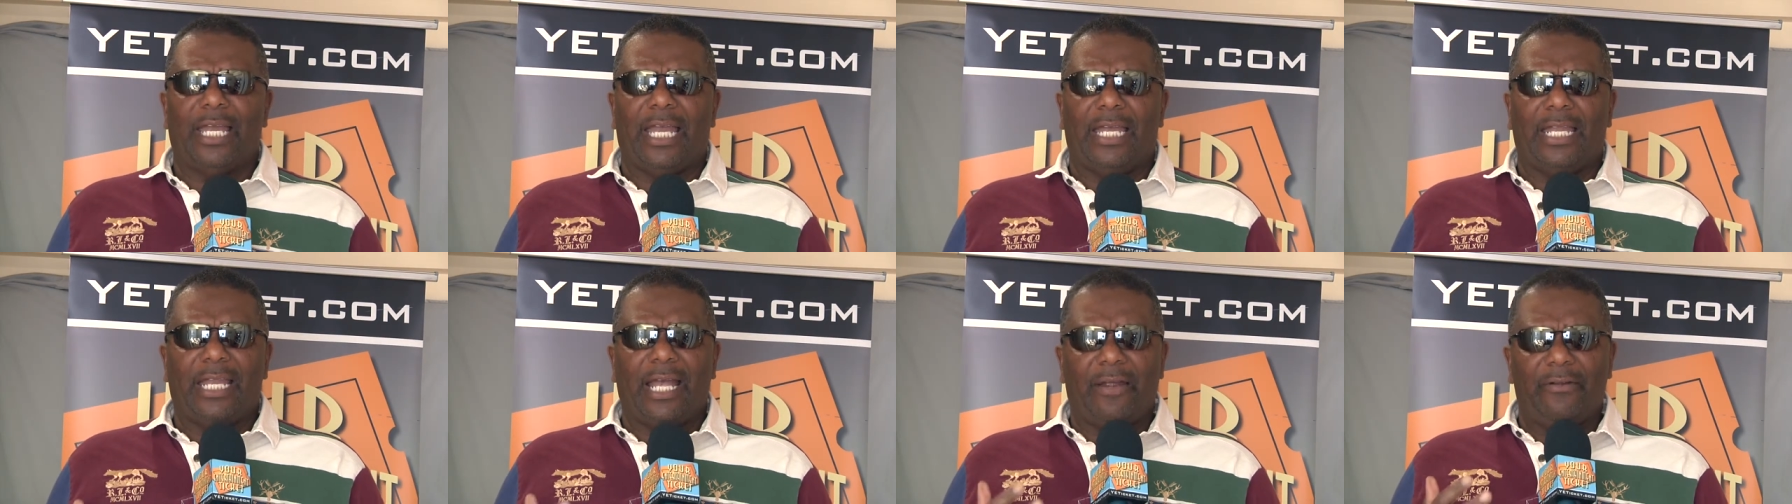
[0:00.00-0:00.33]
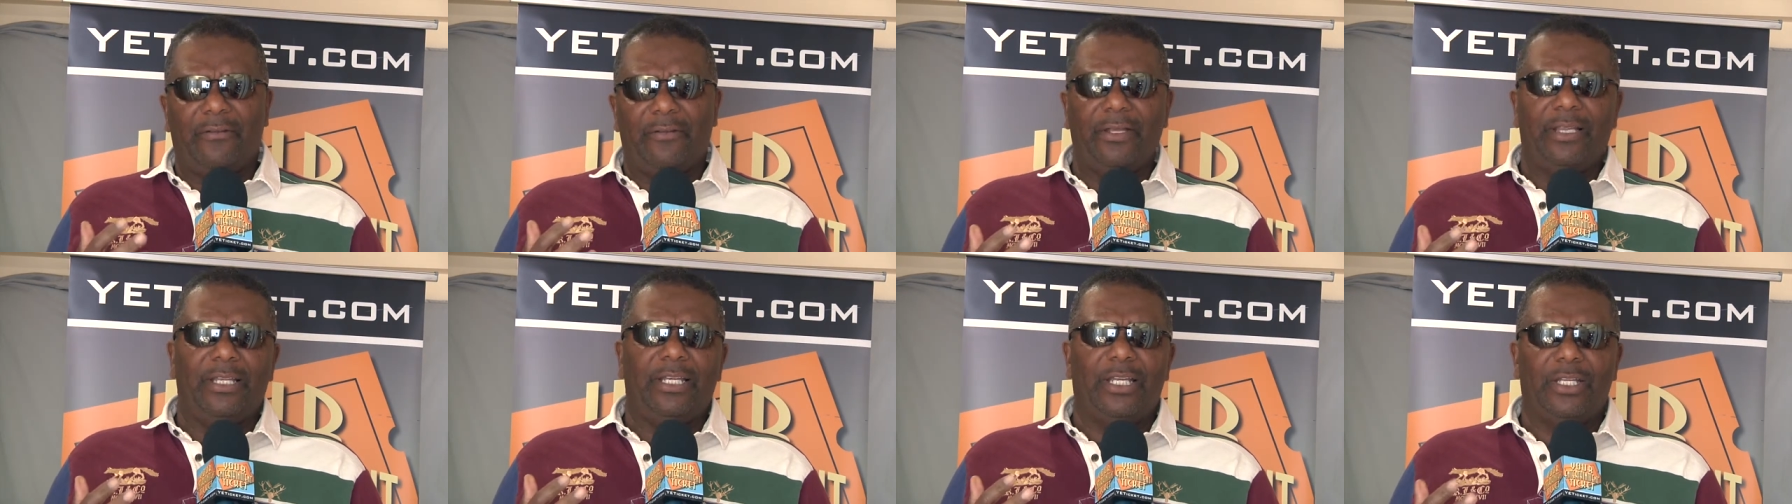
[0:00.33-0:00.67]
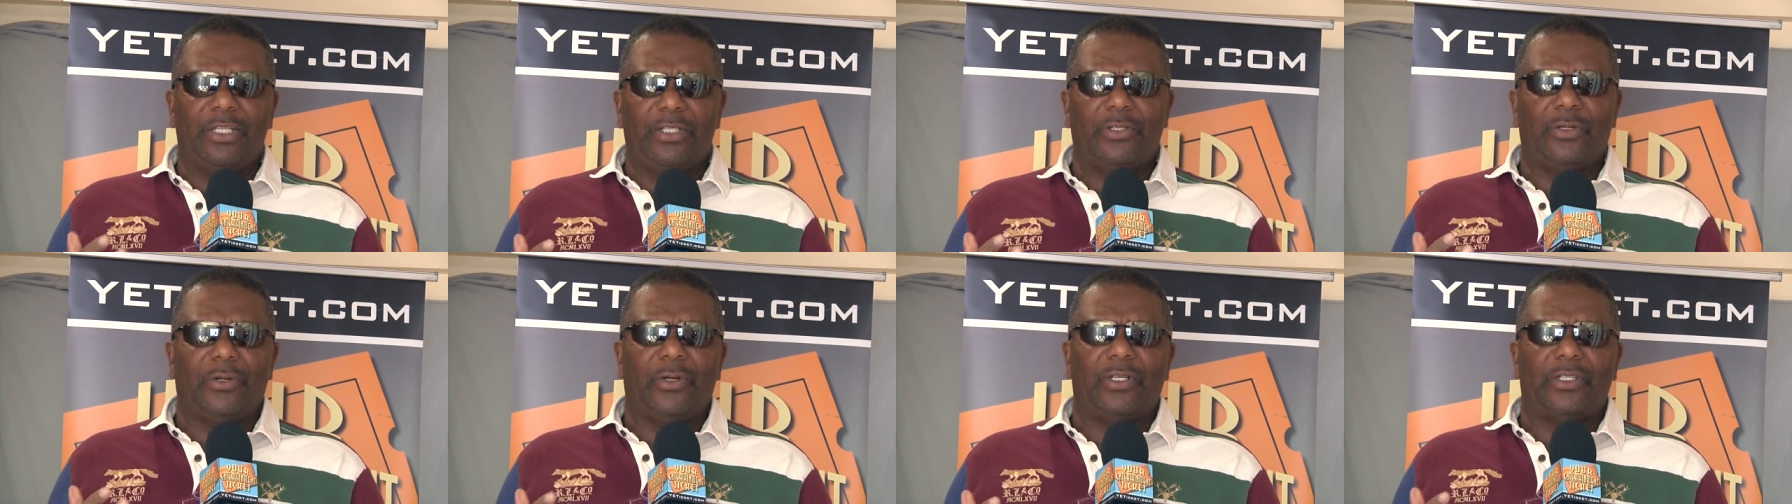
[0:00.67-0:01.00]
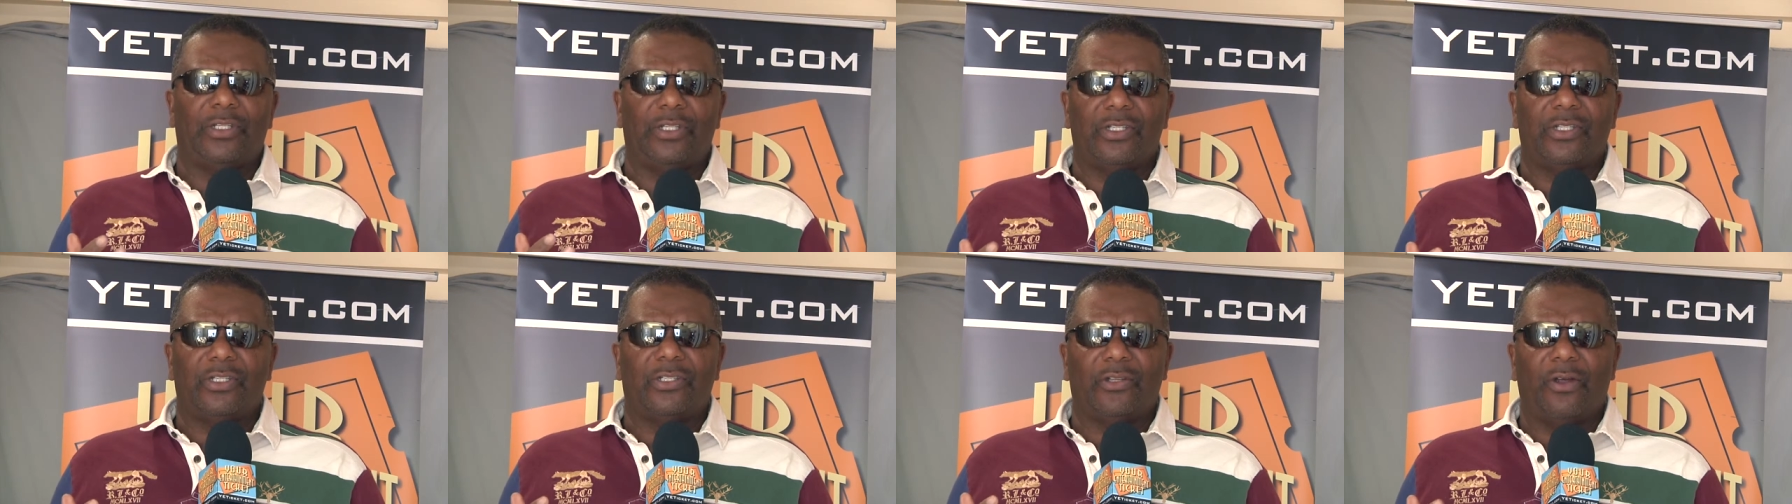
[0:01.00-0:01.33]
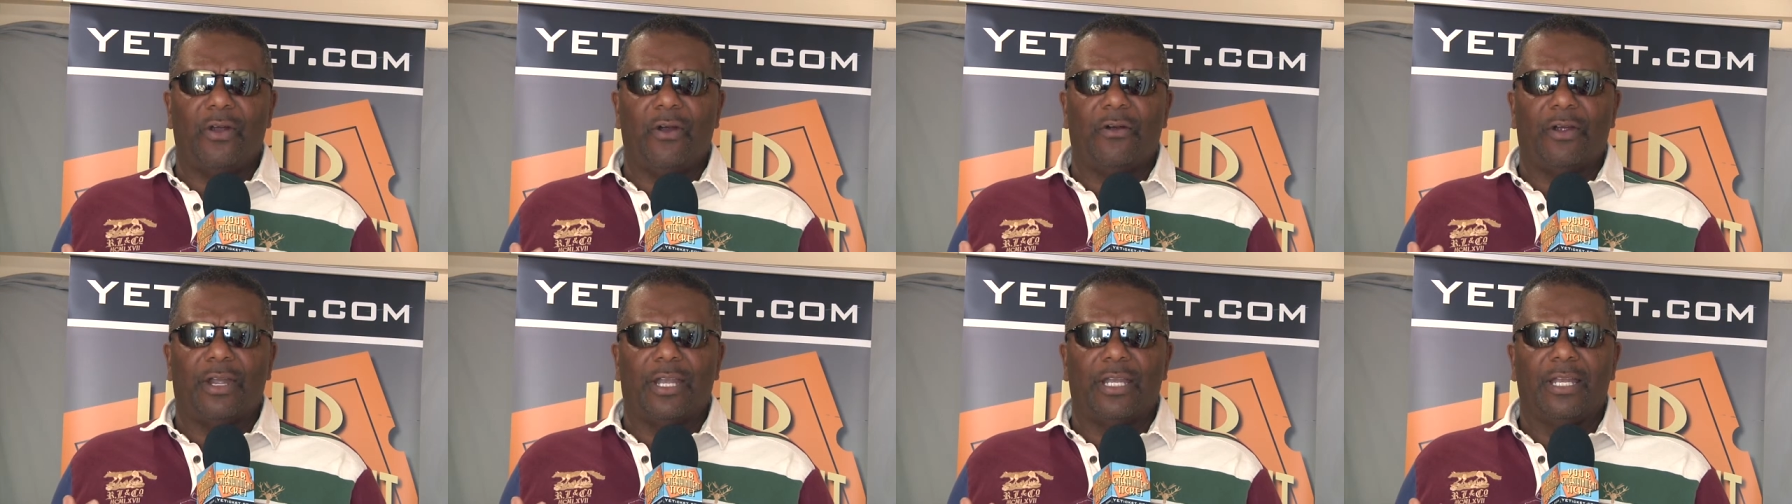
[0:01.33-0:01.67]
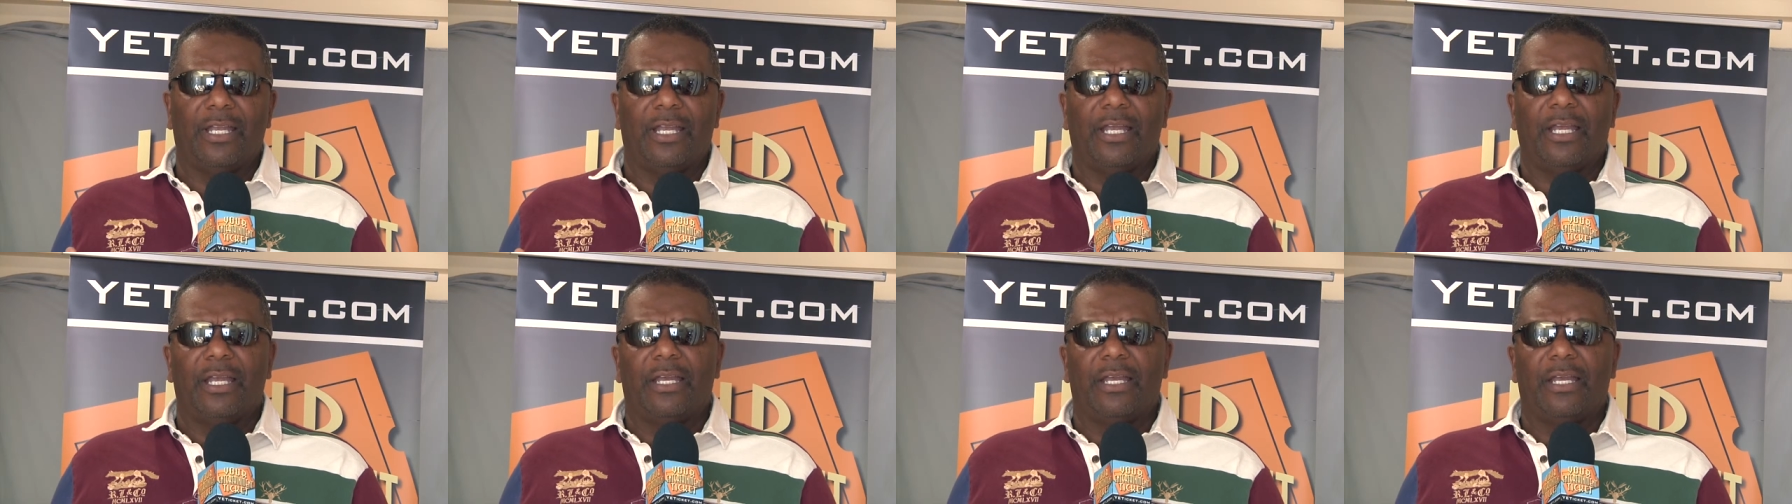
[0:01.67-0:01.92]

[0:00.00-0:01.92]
and I really enjoyed this story.